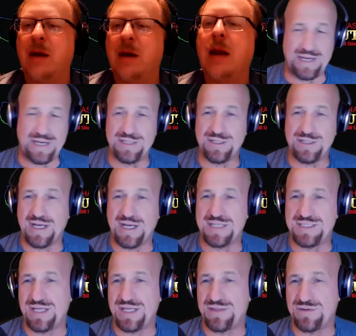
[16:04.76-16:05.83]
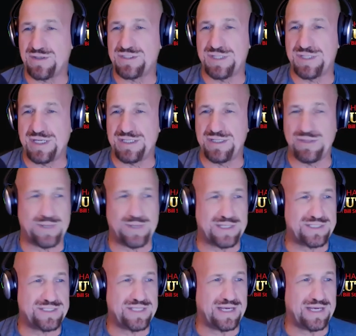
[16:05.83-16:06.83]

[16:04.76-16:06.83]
Yeah, it undercuts it, throws it under the bus. Yeah,